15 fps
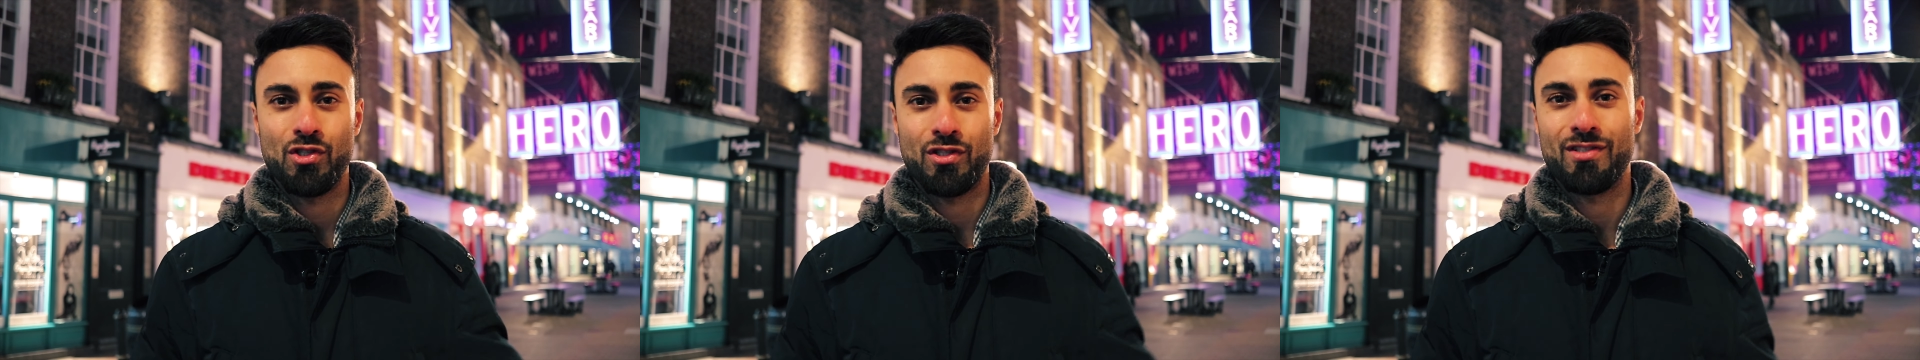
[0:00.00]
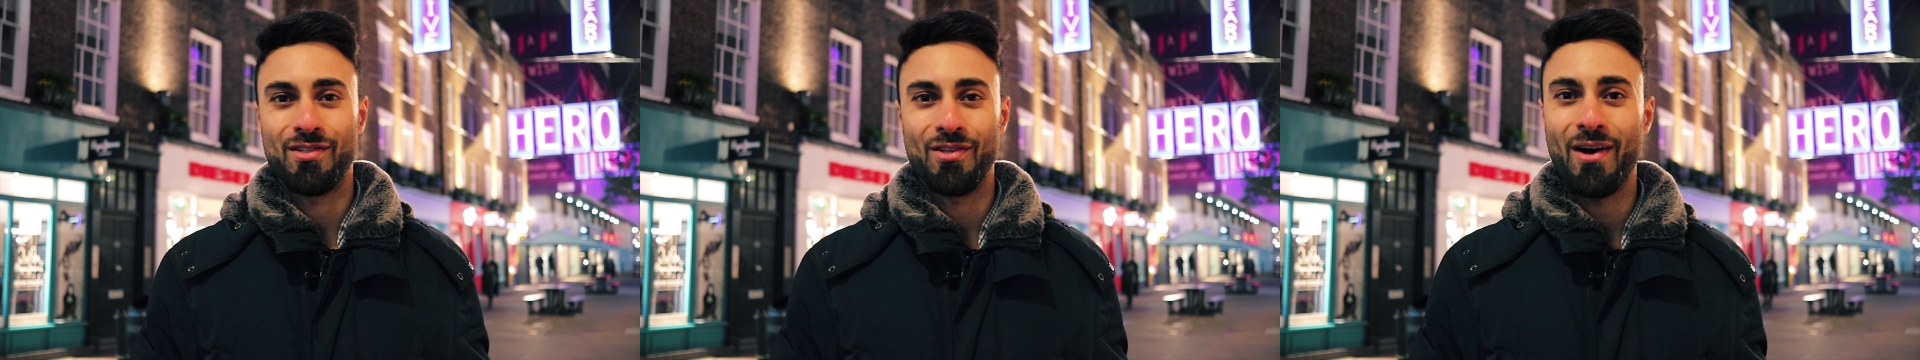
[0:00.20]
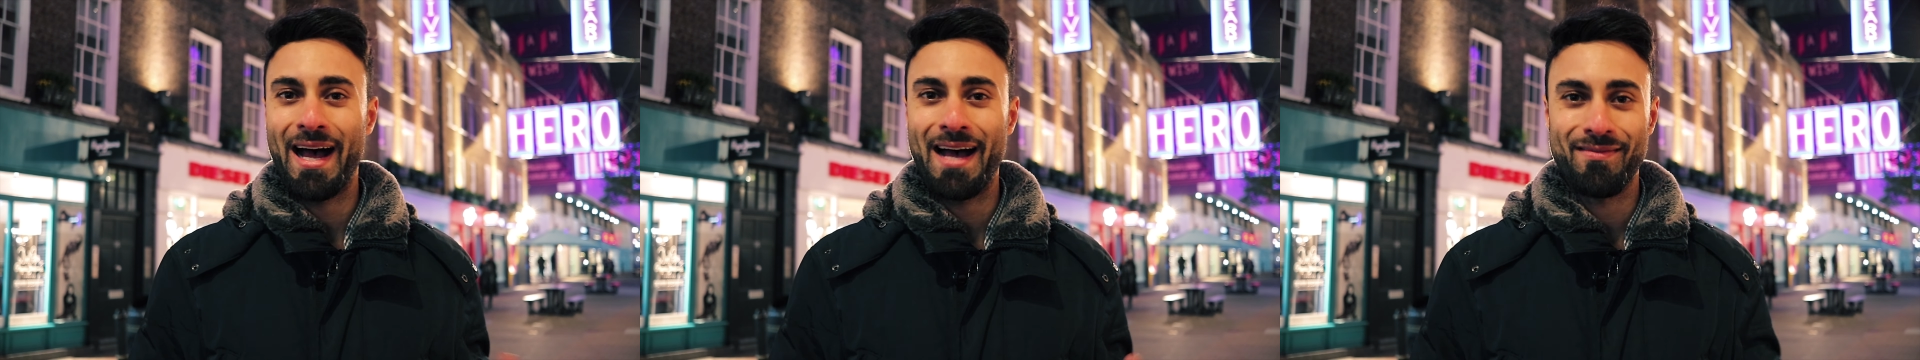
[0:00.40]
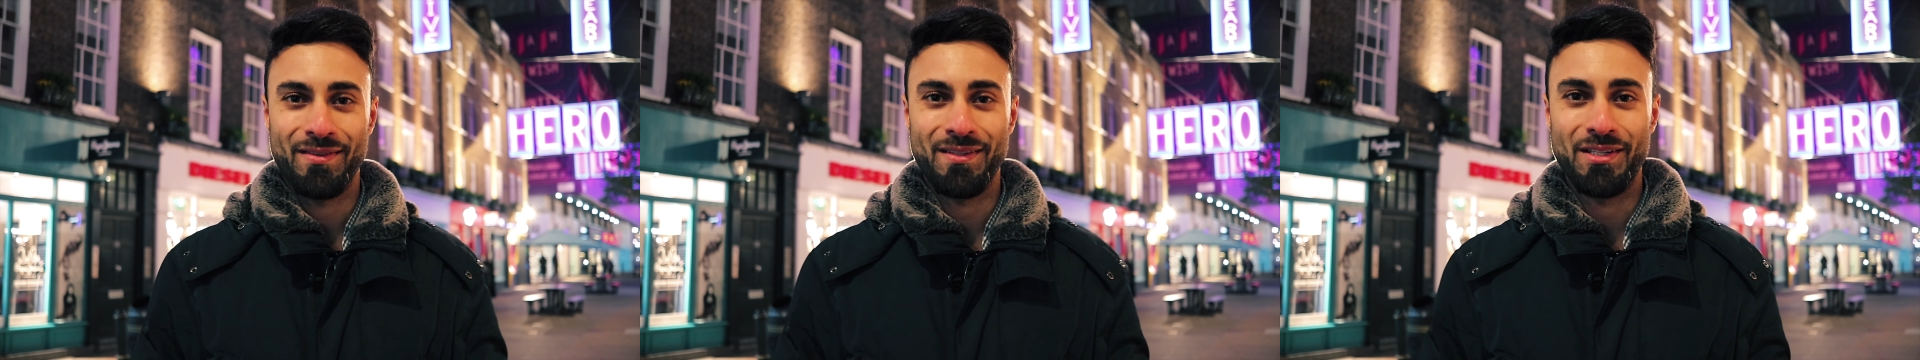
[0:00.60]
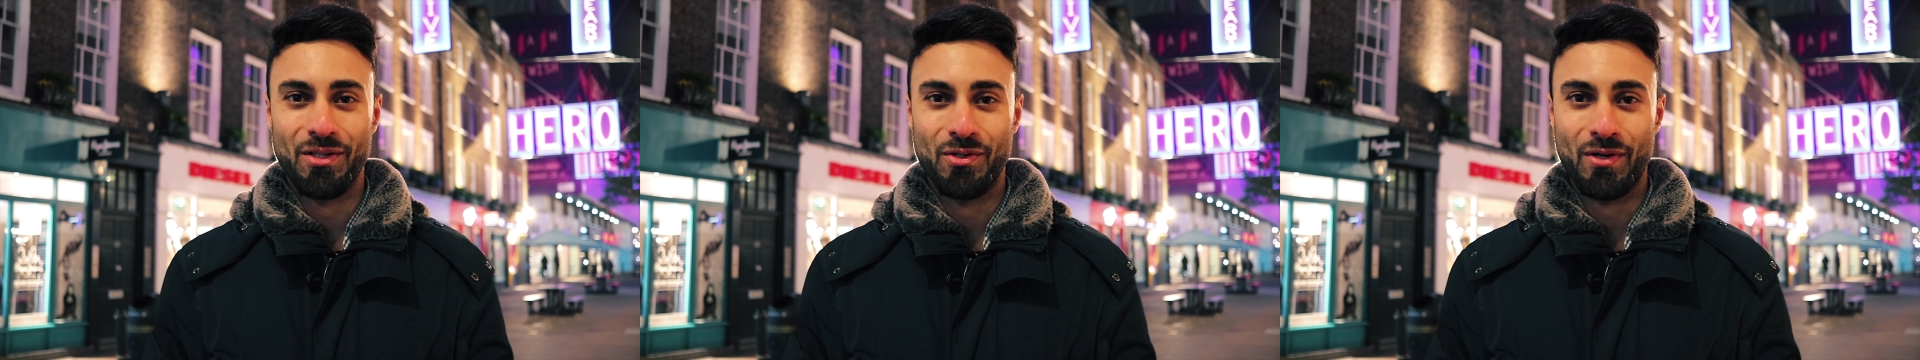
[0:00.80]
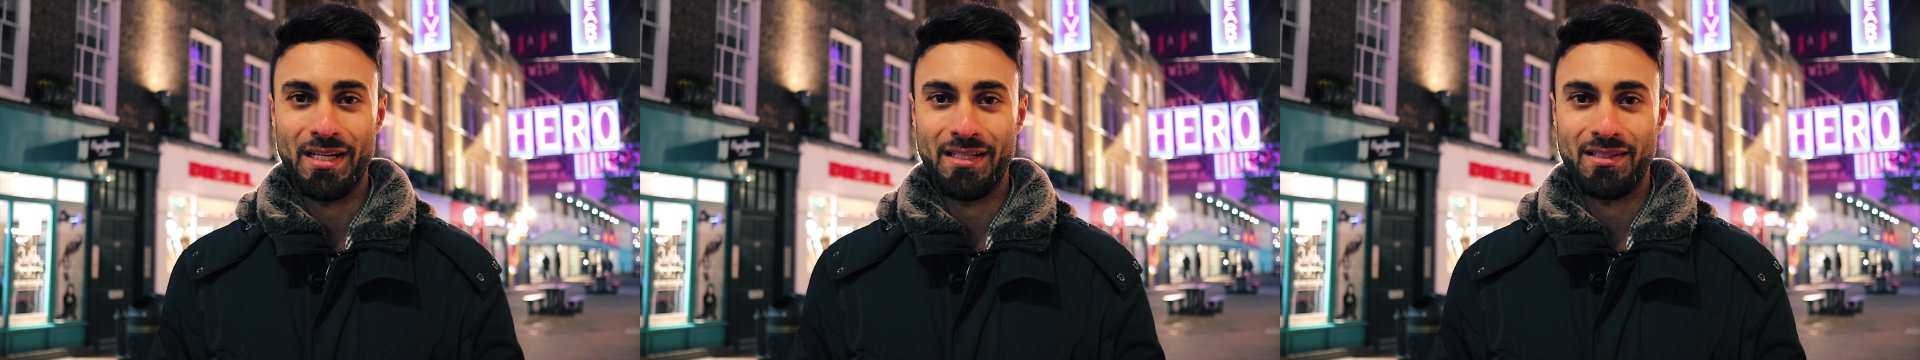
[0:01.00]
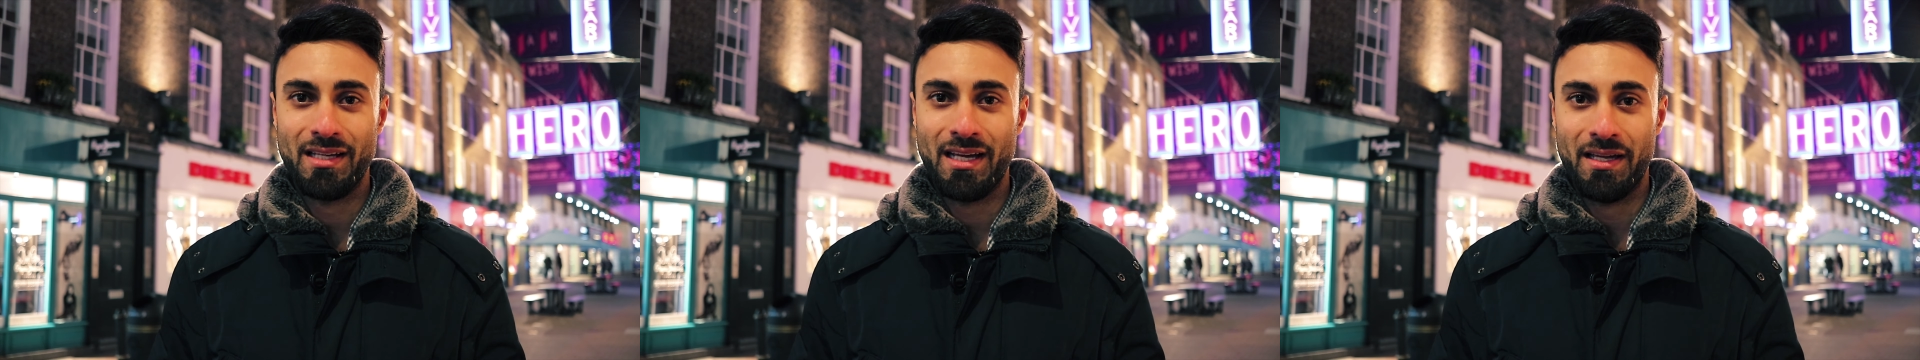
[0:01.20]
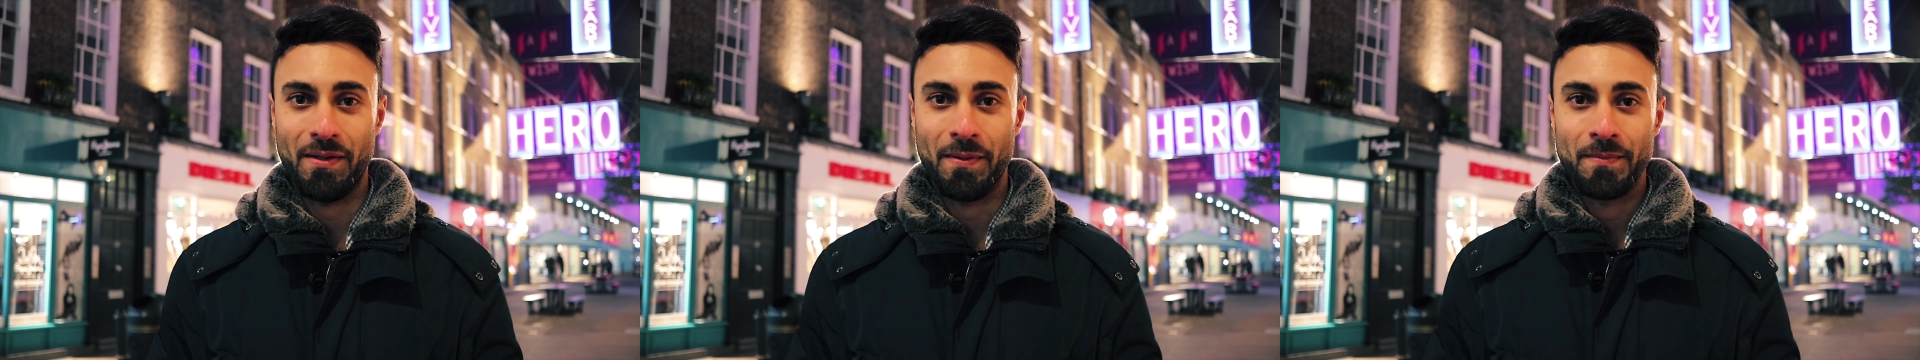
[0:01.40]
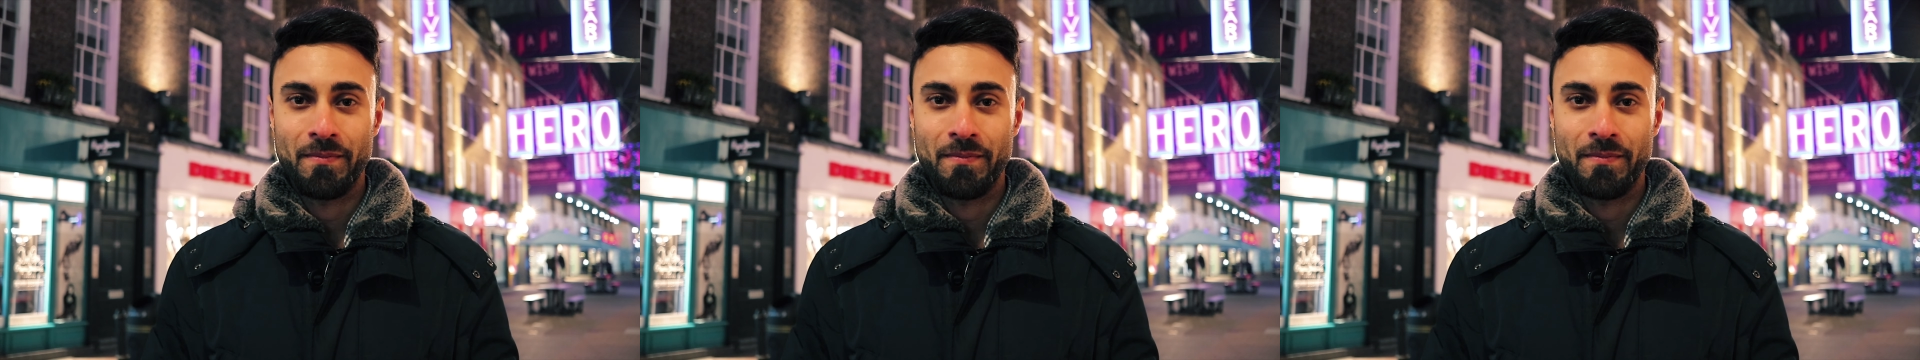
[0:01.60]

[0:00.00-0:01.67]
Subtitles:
just not having the great day.